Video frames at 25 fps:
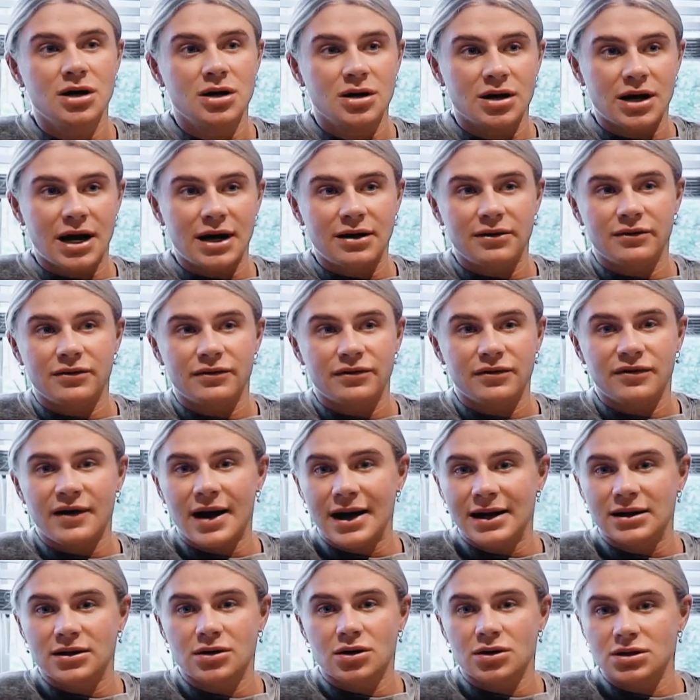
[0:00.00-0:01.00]
kind of
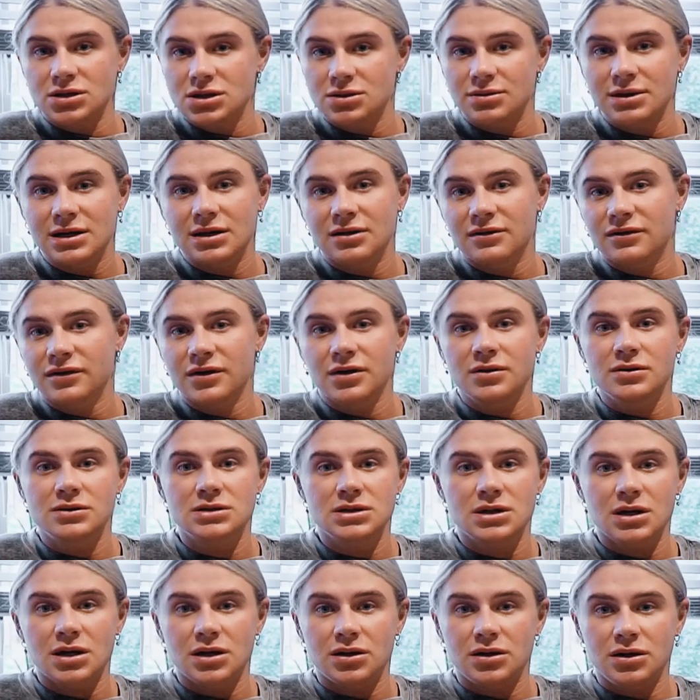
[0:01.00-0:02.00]
fight not to eat the
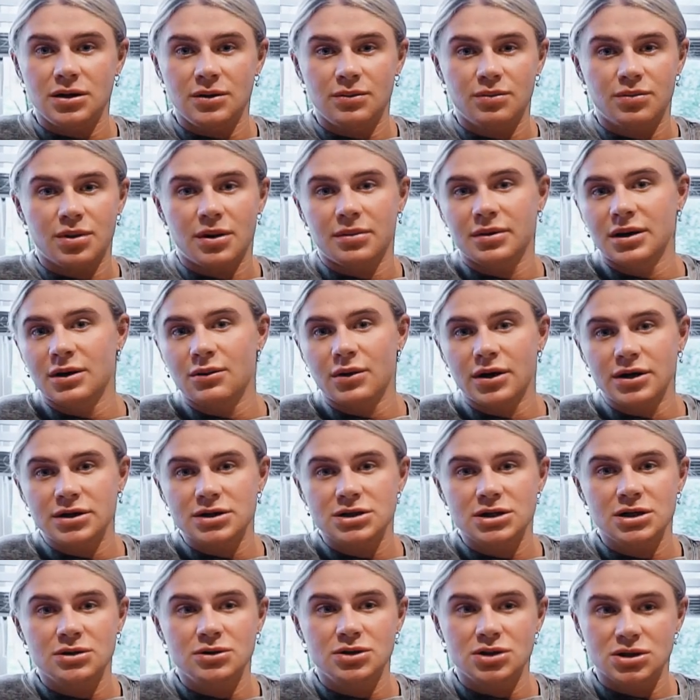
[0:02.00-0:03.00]
foods that you probably
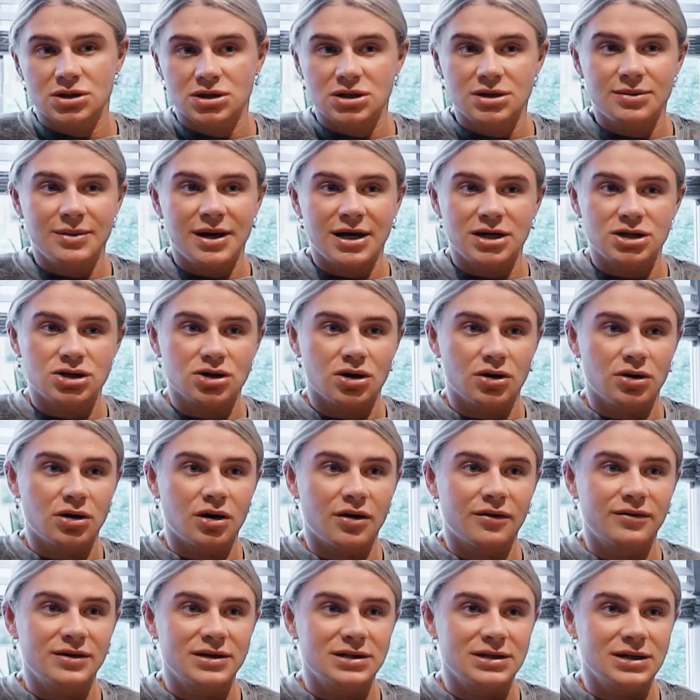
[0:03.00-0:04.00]
want to, just to make sure that
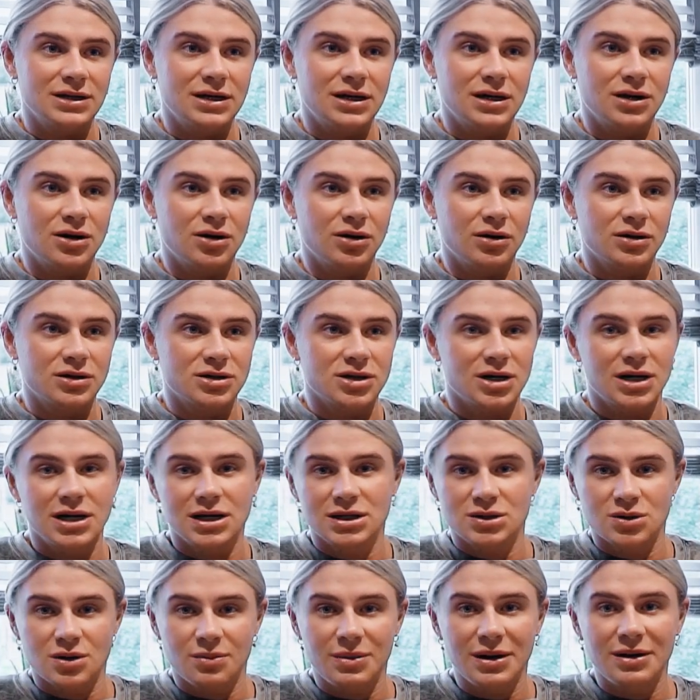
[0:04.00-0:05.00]
obviously you don't turn
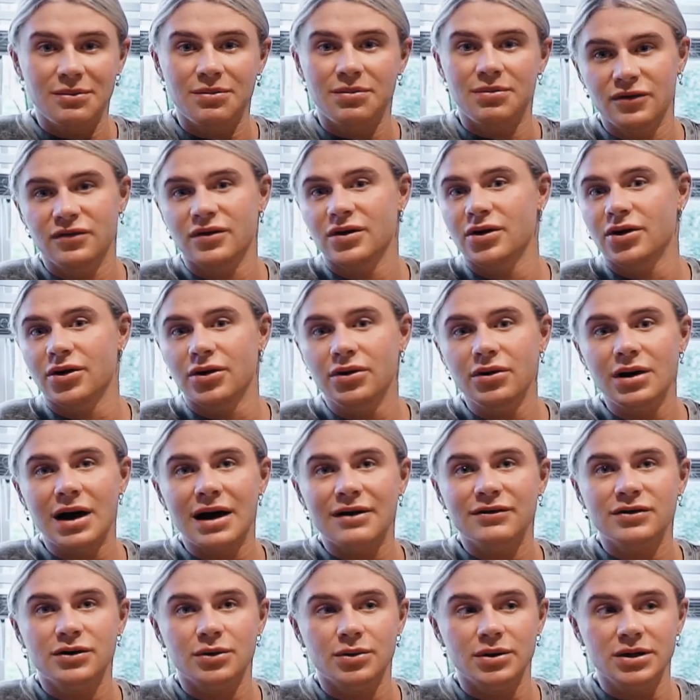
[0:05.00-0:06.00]
into a big buffalo
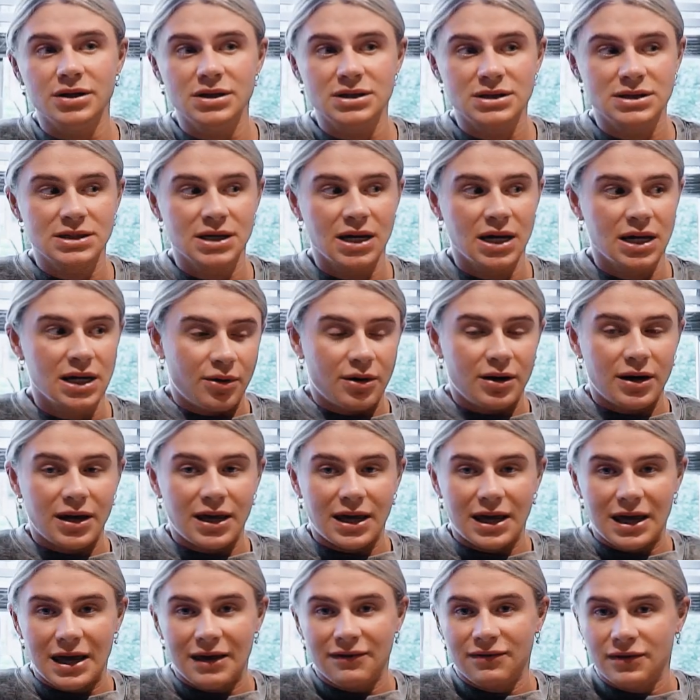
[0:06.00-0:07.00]
afterwards. But
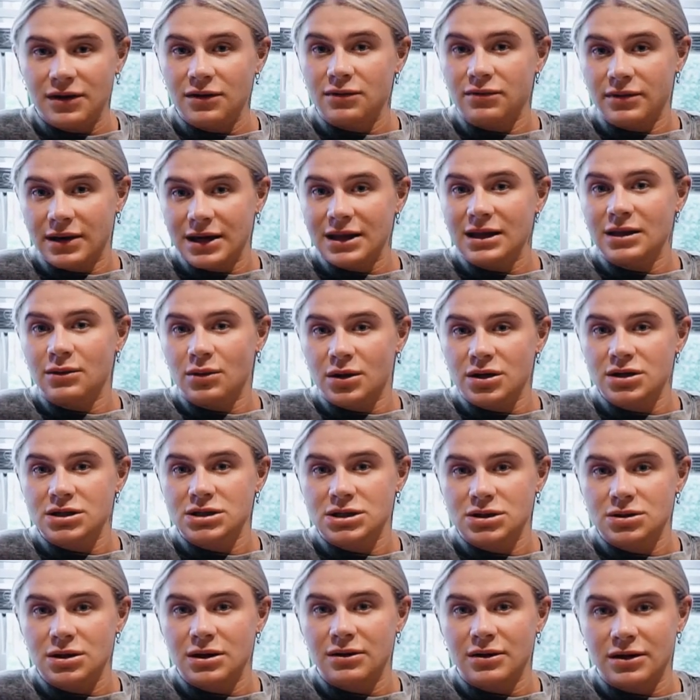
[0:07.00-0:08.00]
if you really want
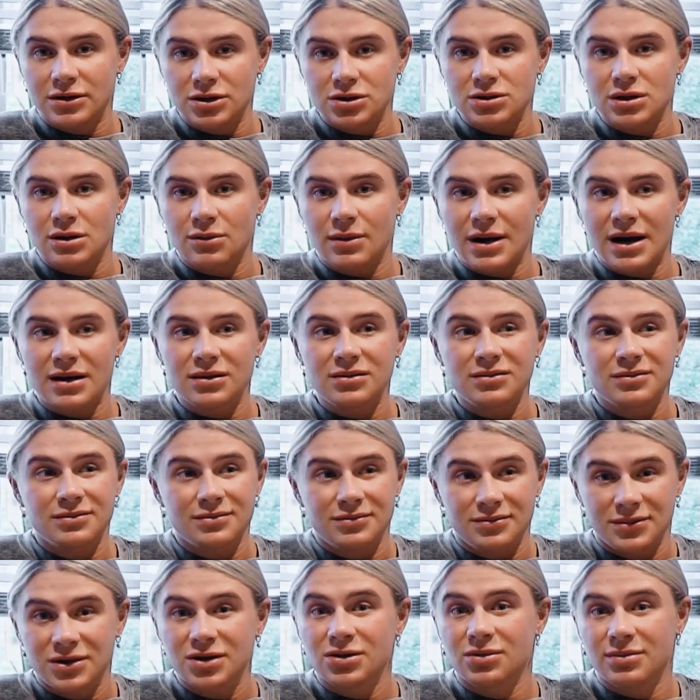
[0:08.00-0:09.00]
to do it and do it well,
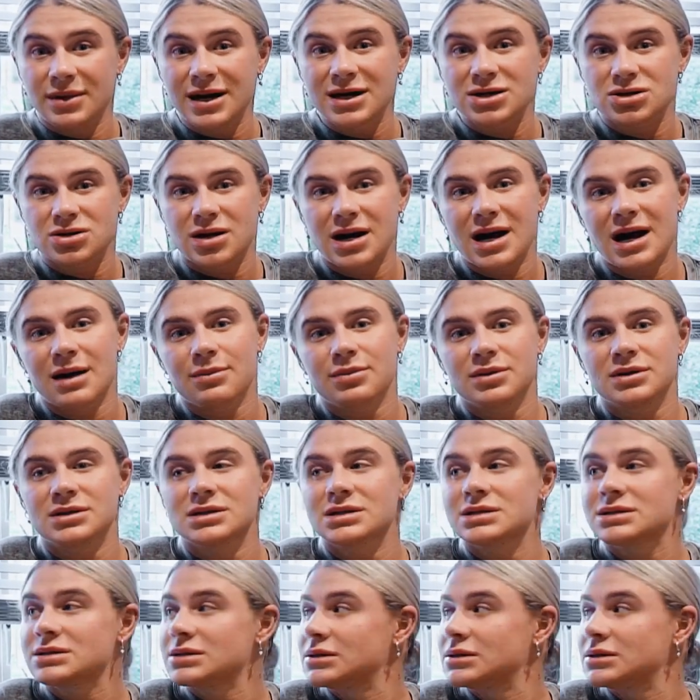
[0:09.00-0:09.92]
you'll make sure it happens.